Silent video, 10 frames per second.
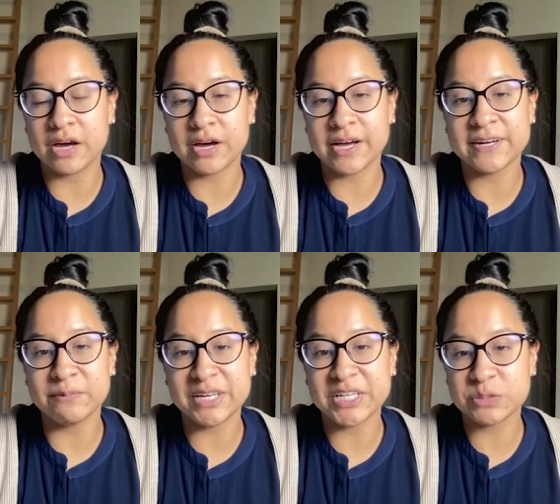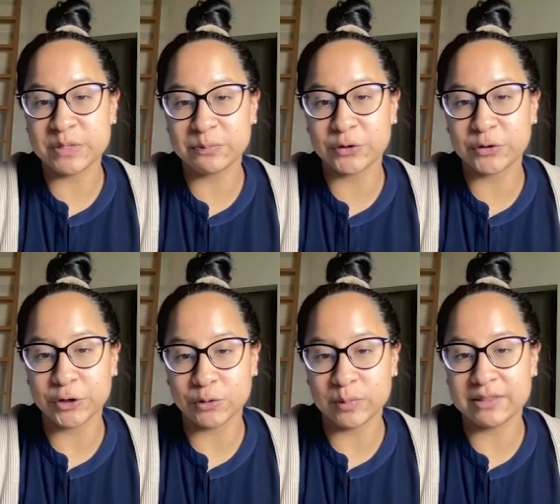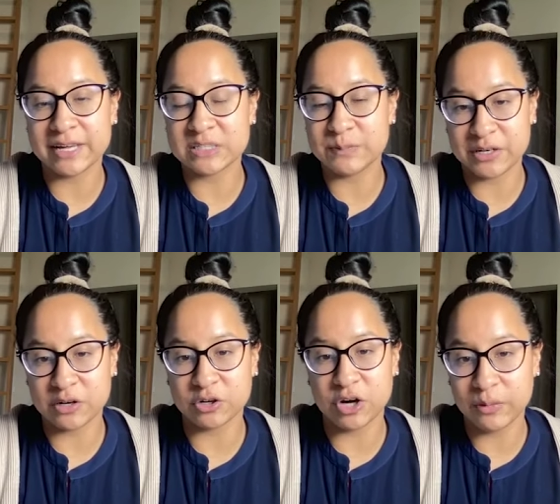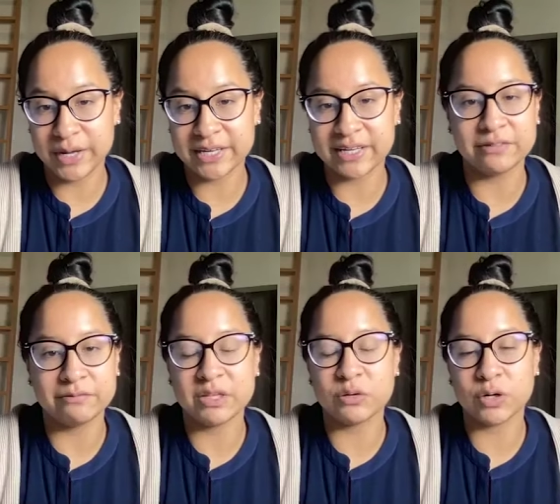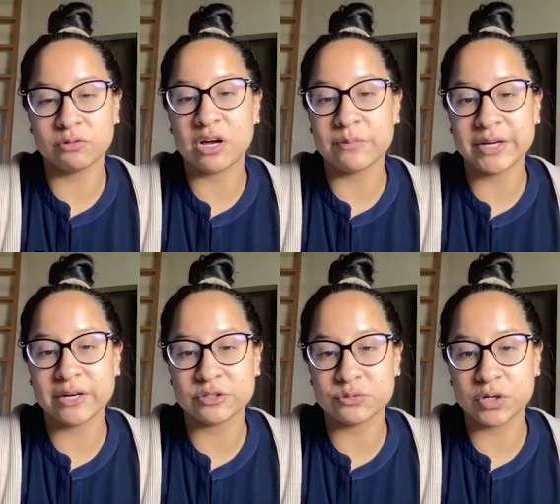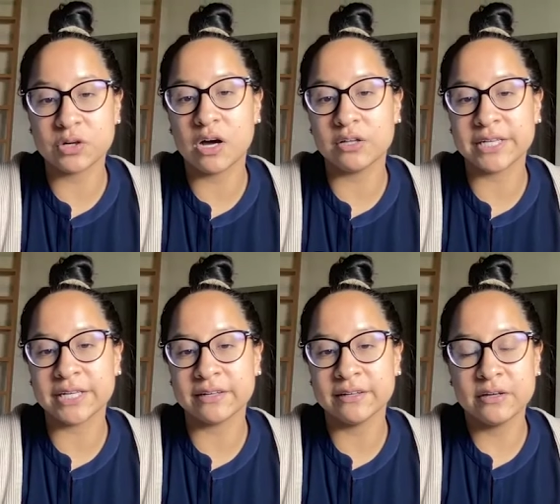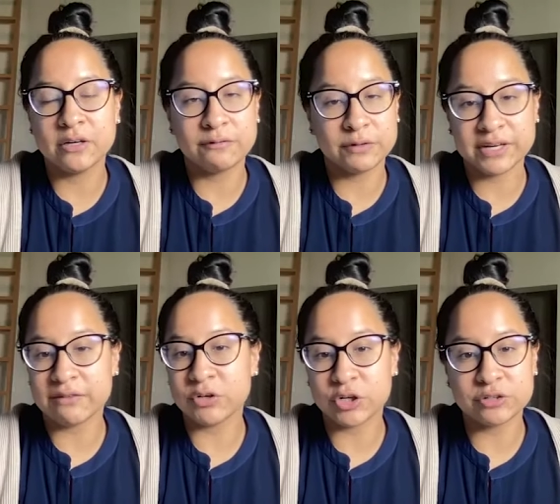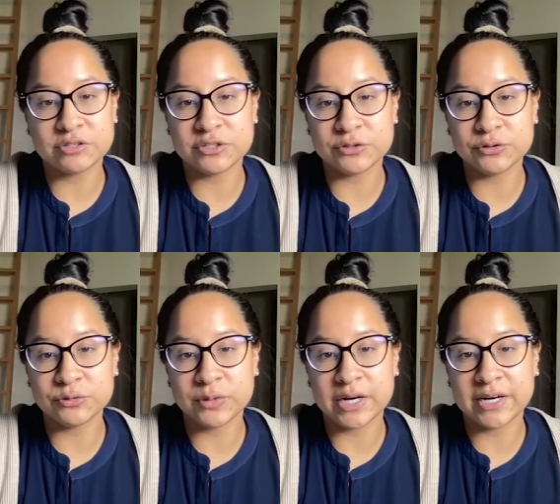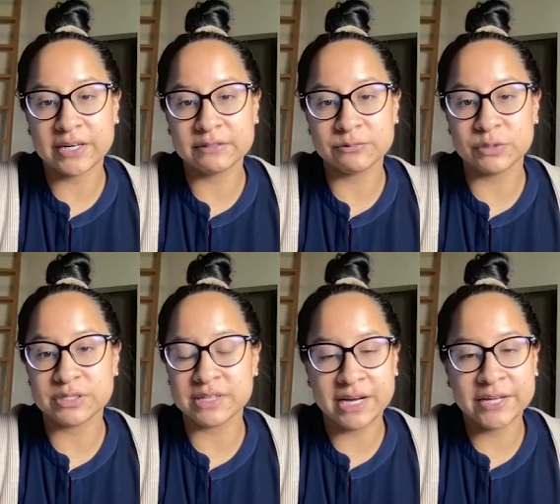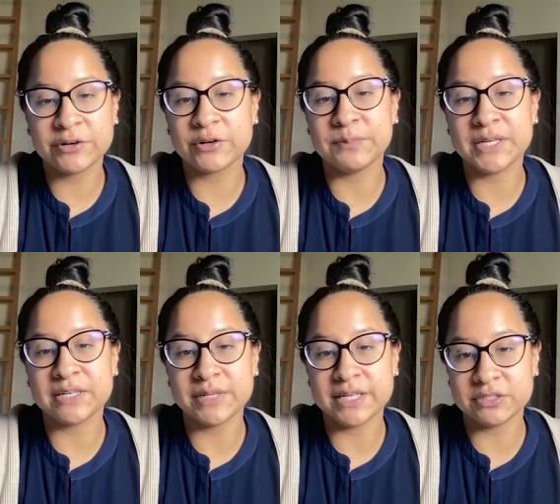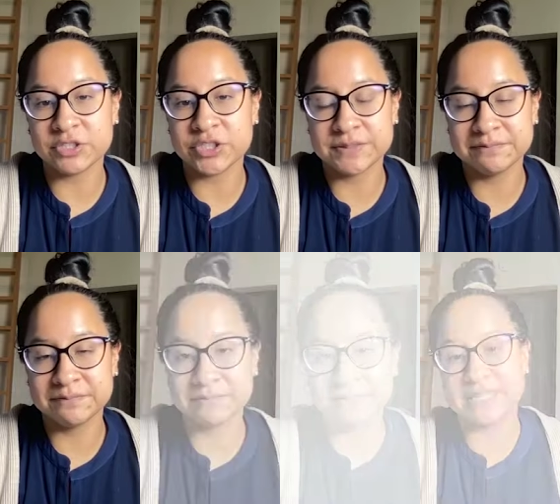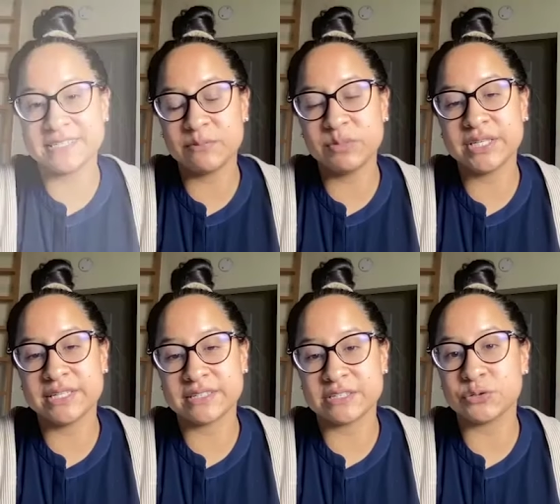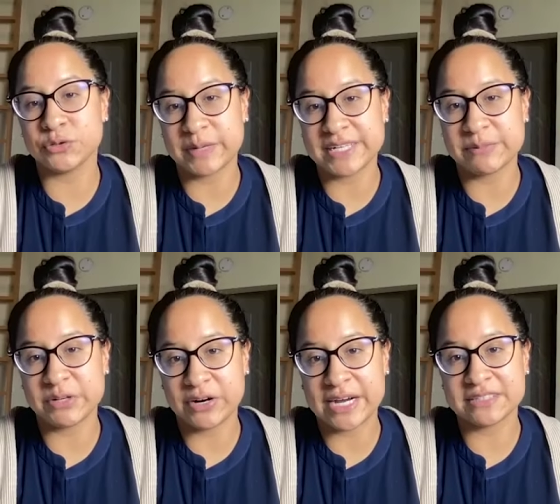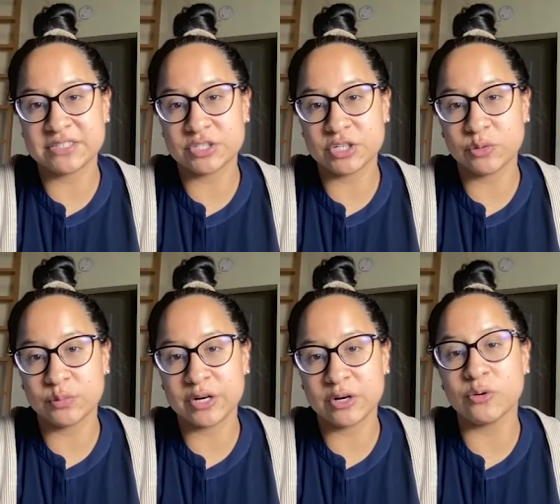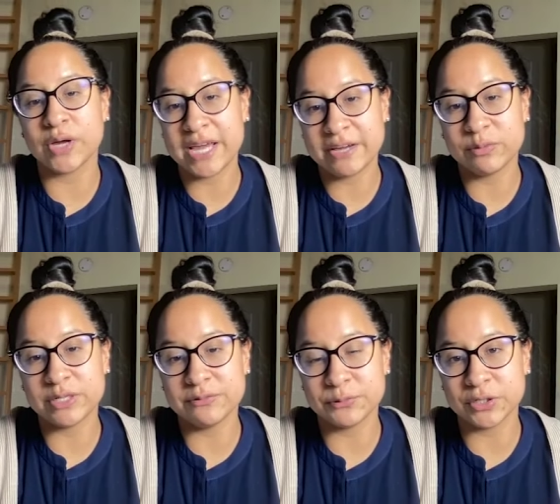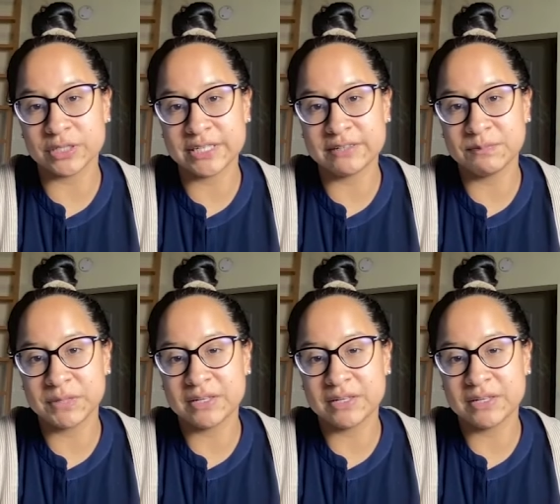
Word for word: uh, an impeachment probe that's been ongoing. And there are lawmakers who are calling for the governor to uh, resign or be impeached. The Assembly is controlled by Democrats, so their okay would really